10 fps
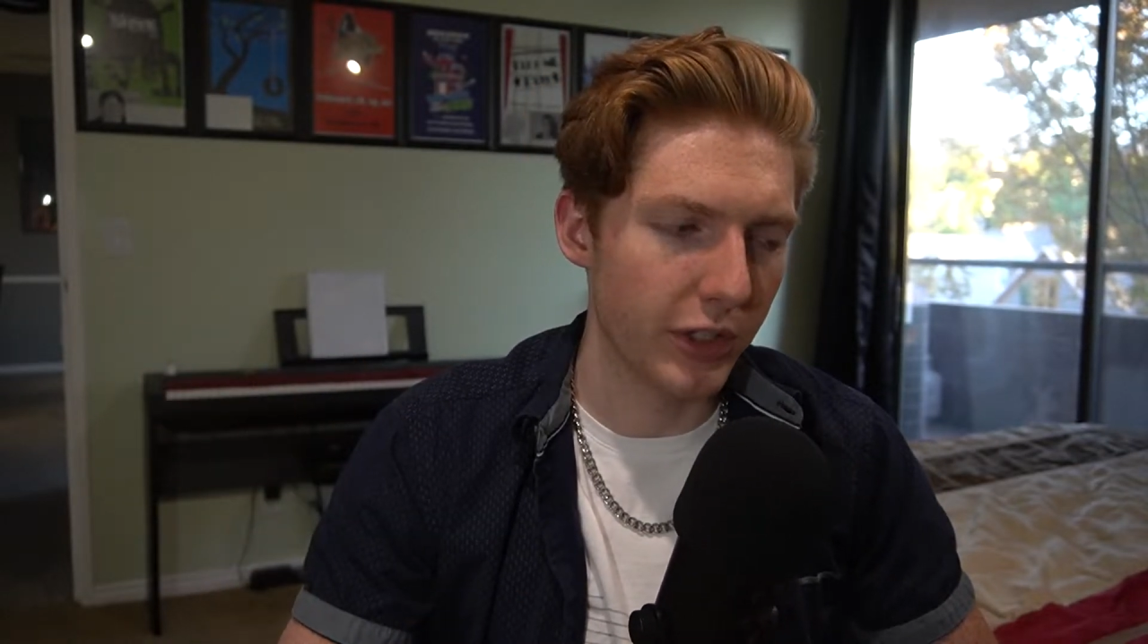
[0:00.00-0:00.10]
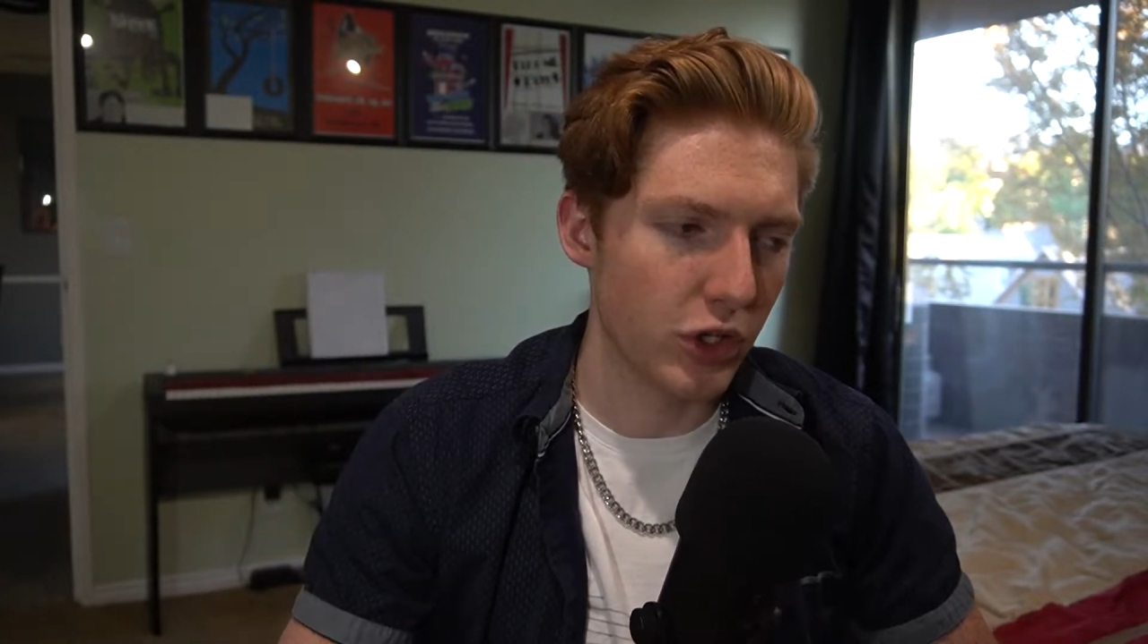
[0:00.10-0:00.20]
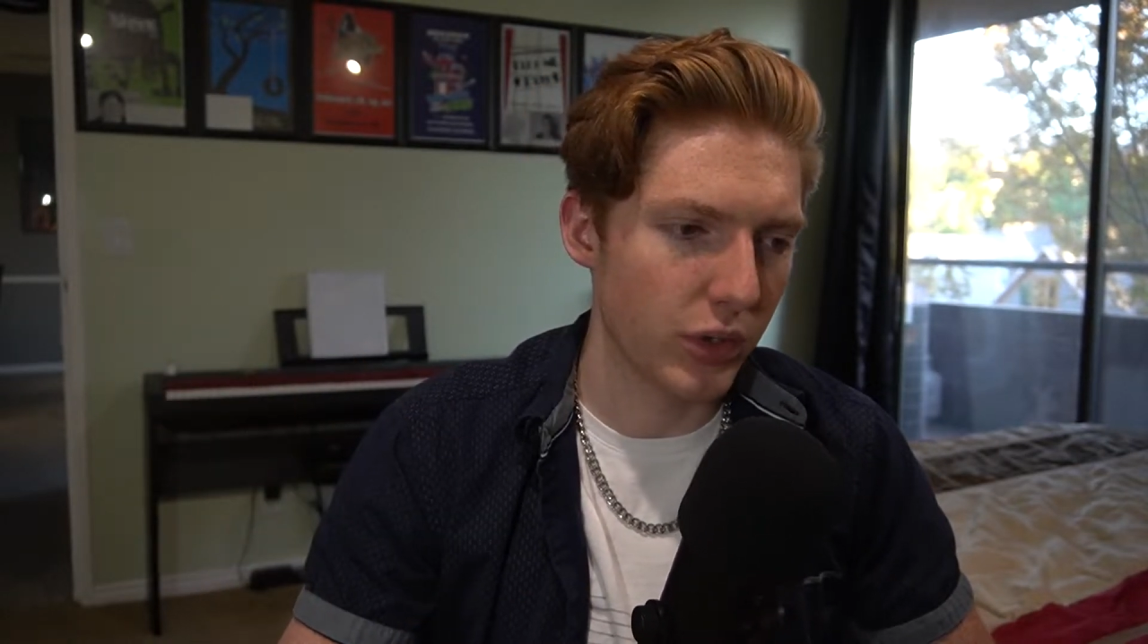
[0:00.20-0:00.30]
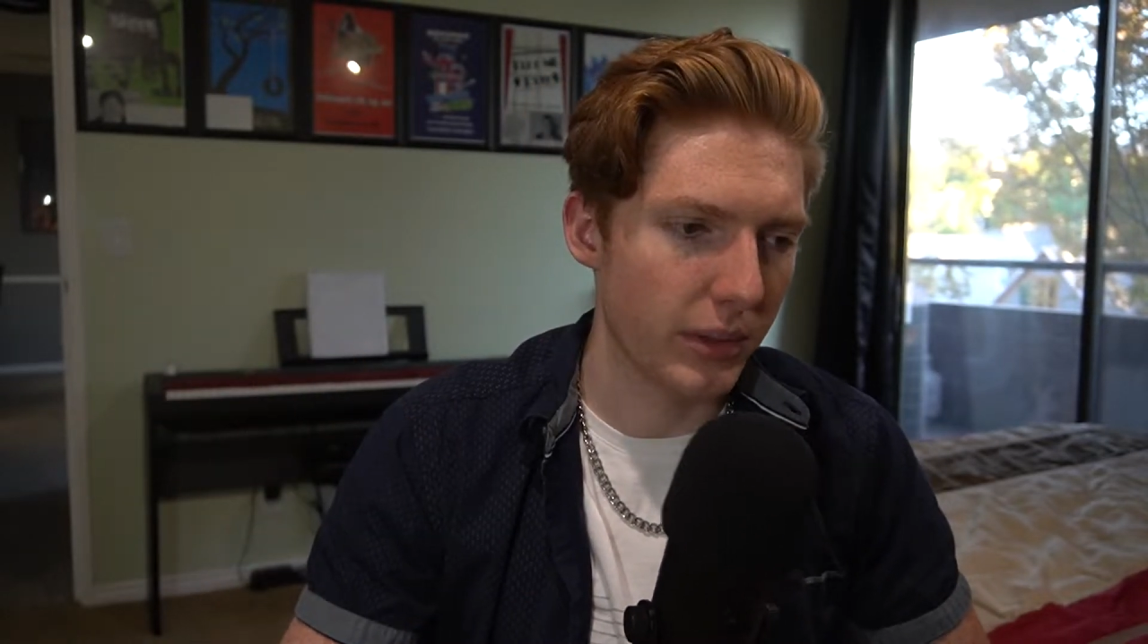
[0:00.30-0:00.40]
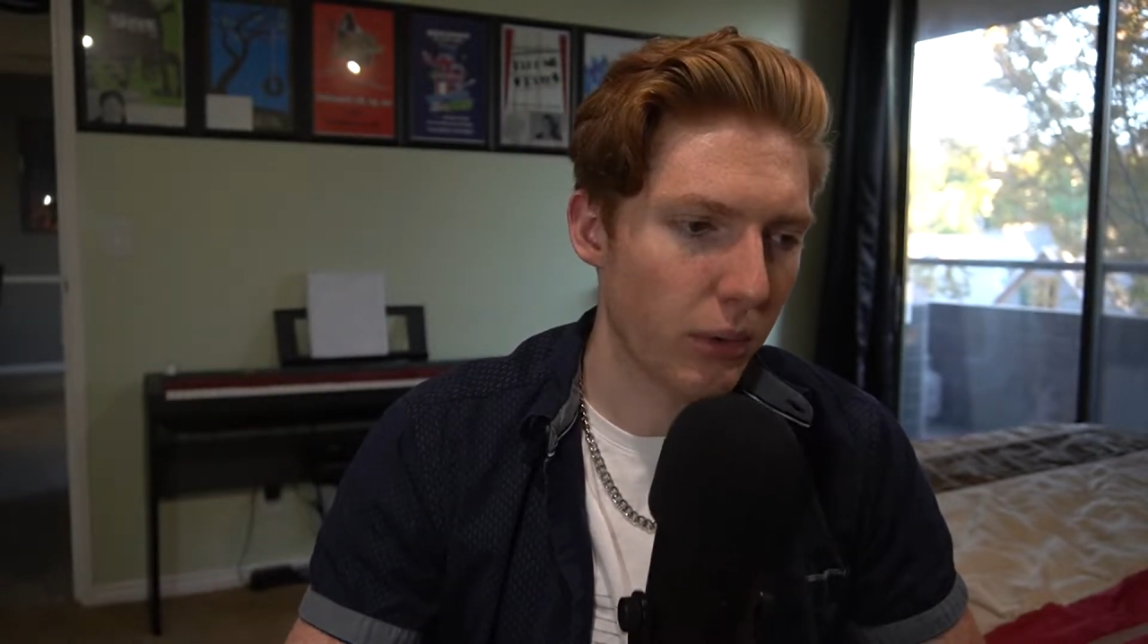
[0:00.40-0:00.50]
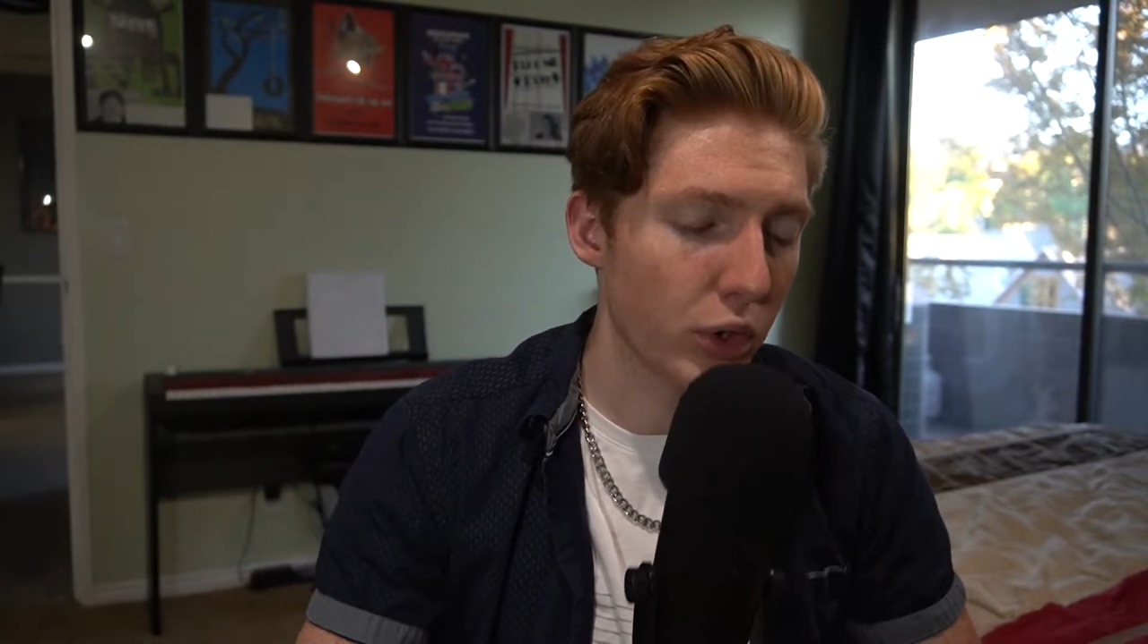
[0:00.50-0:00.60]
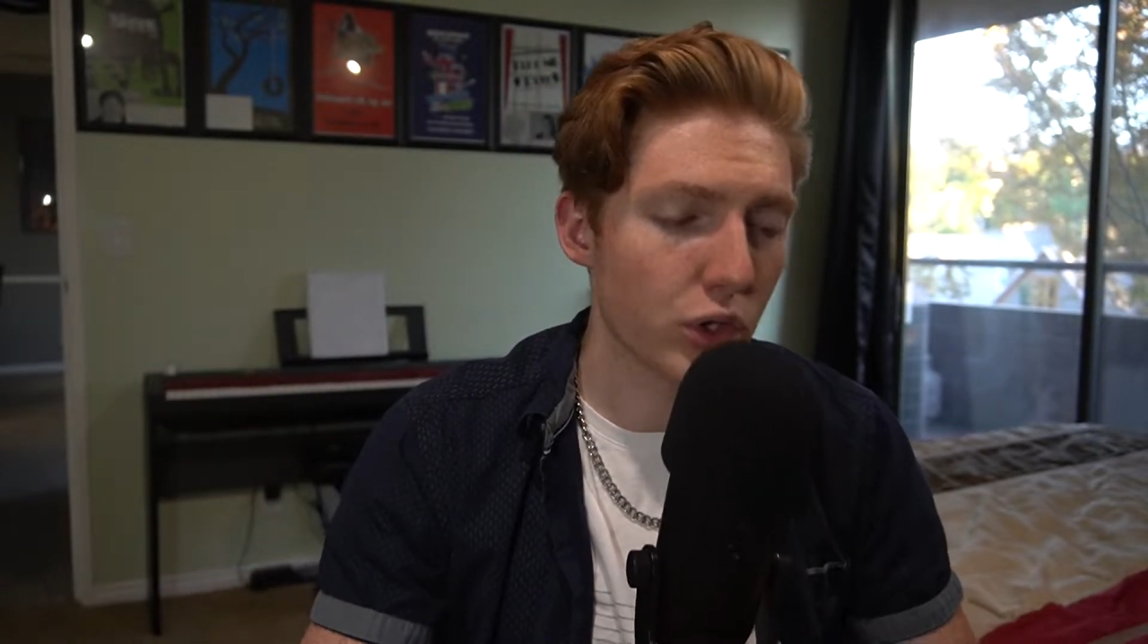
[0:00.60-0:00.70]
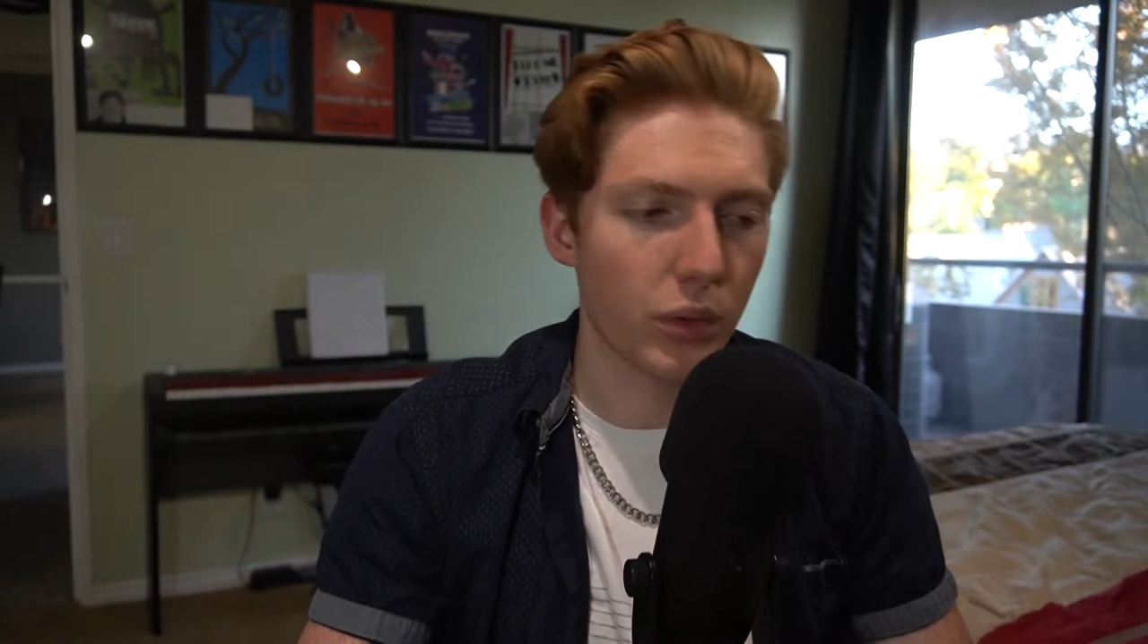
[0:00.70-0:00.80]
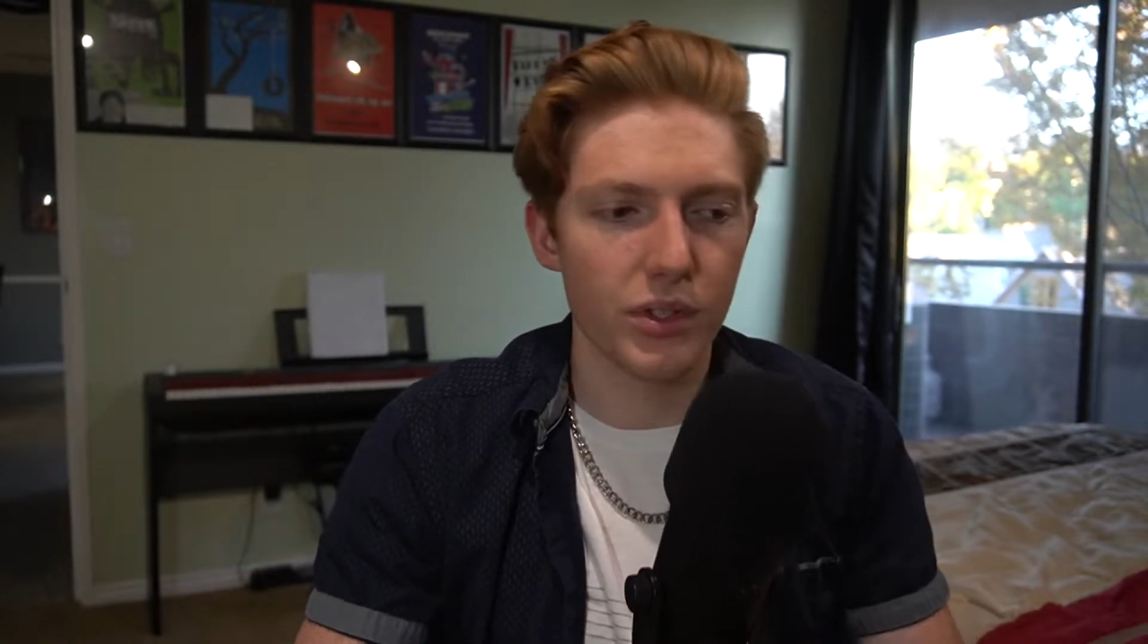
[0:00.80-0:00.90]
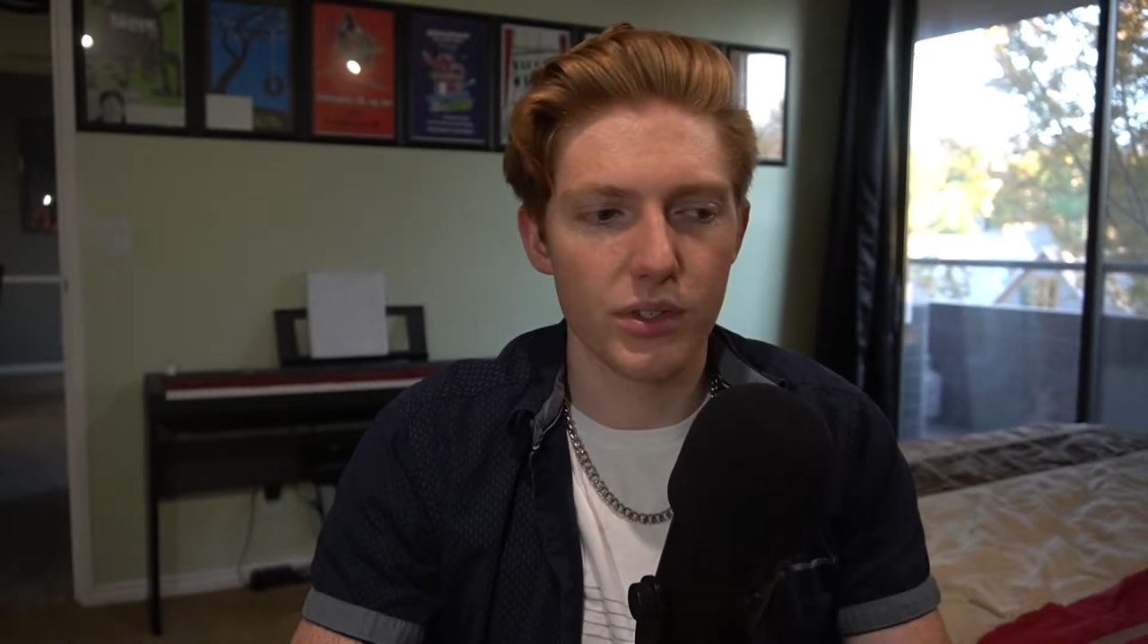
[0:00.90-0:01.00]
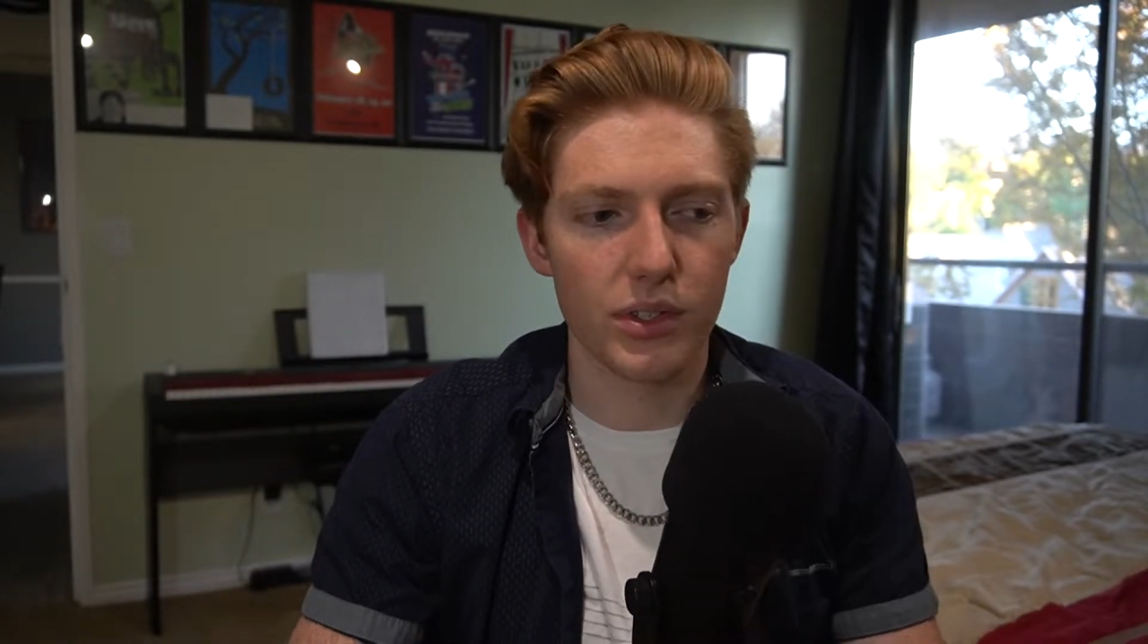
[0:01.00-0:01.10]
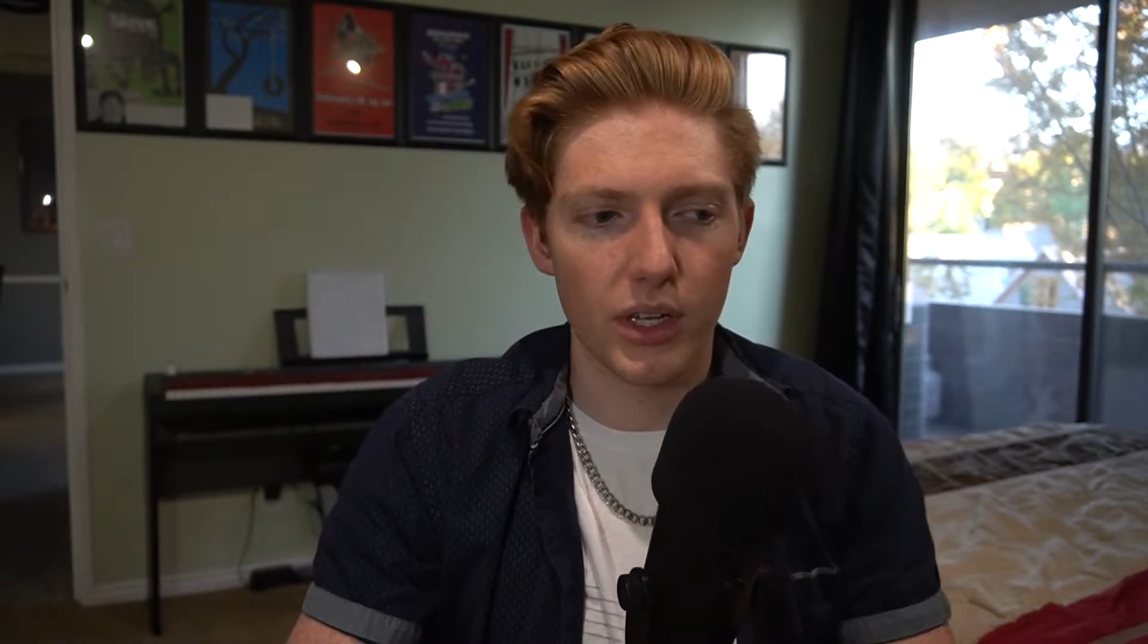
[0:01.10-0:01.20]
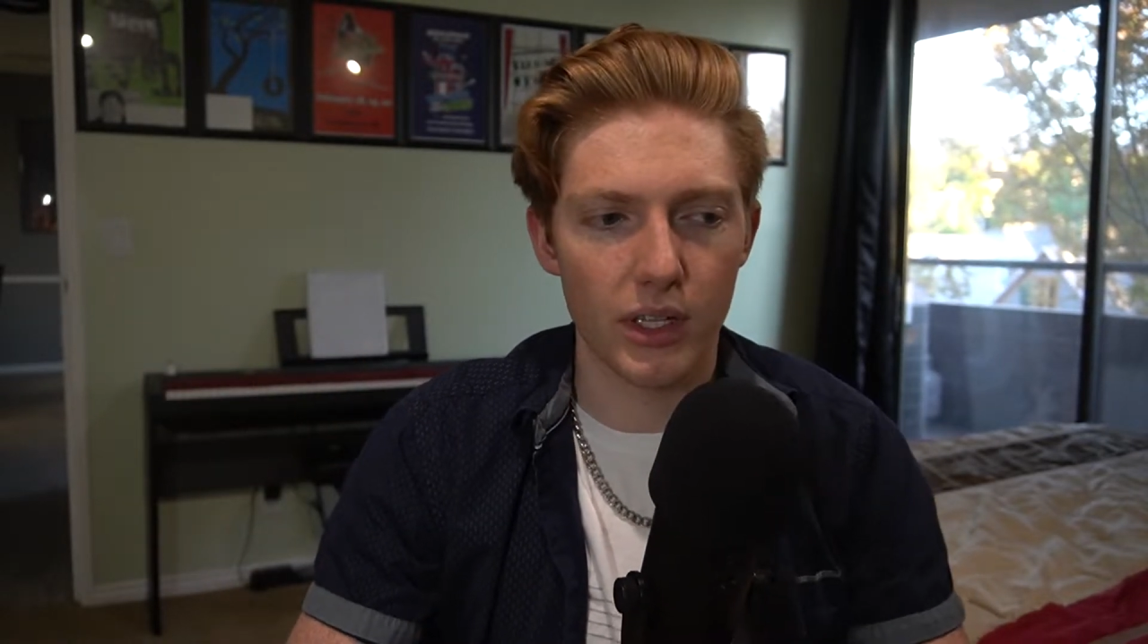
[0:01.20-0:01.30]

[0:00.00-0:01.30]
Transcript: injury and personal reasons,